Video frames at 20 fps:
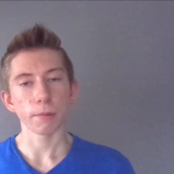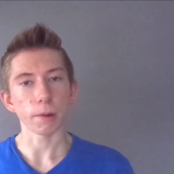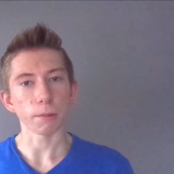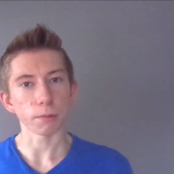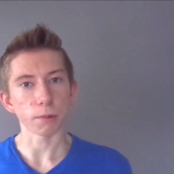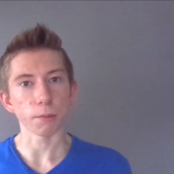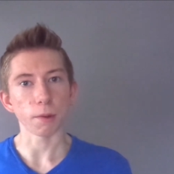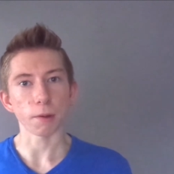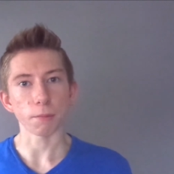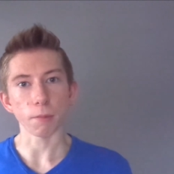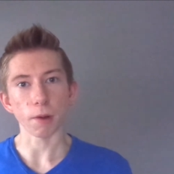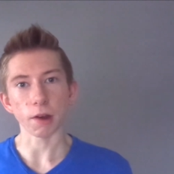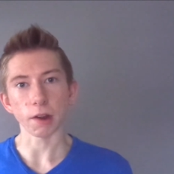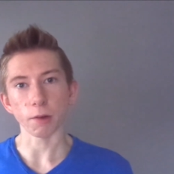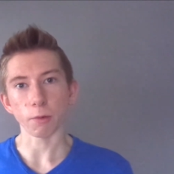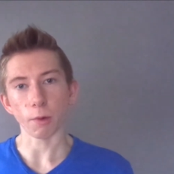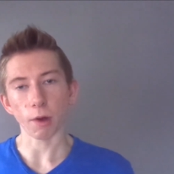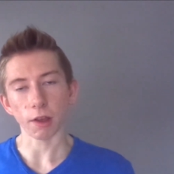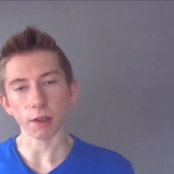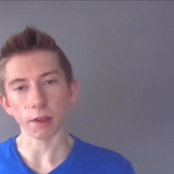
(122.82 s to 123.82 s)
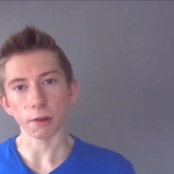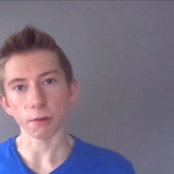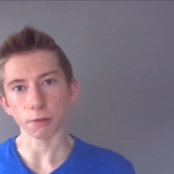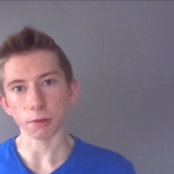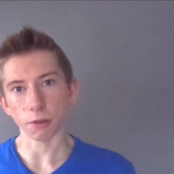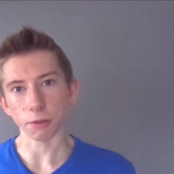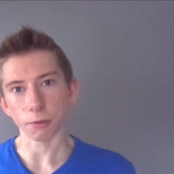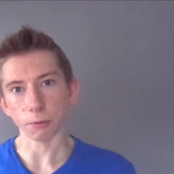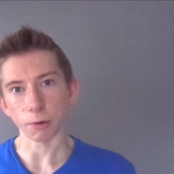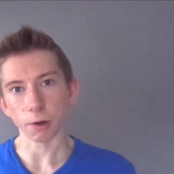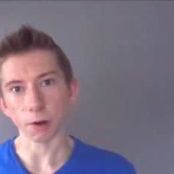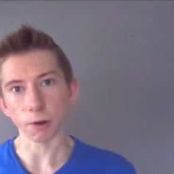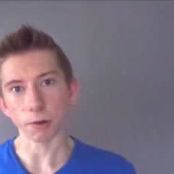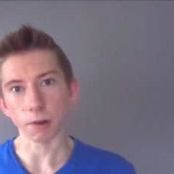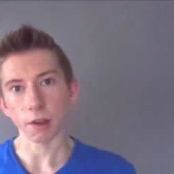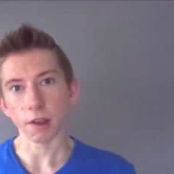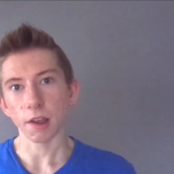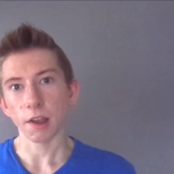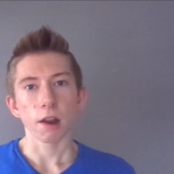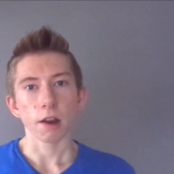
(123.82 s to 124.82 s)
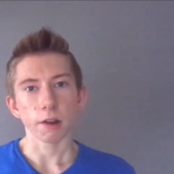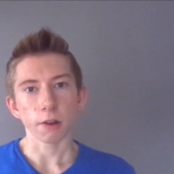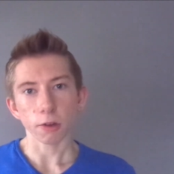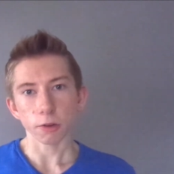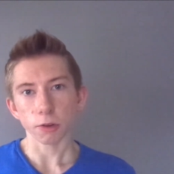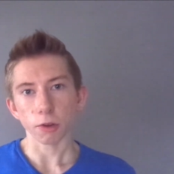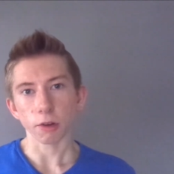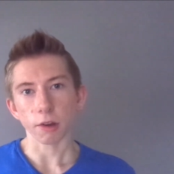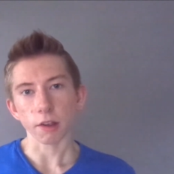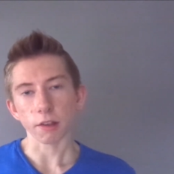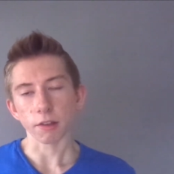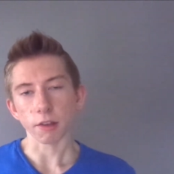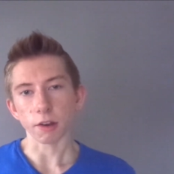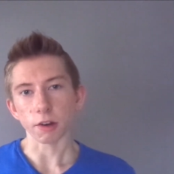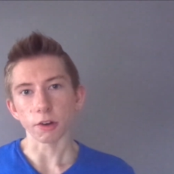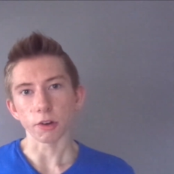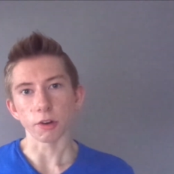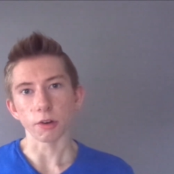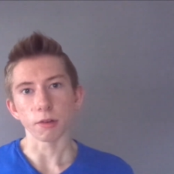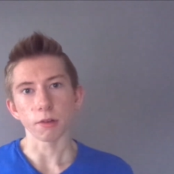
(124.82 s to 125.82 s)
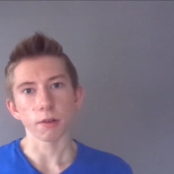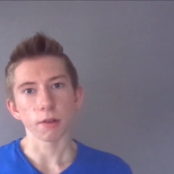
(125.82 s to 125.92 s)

able to make money while I was on the road. I also considered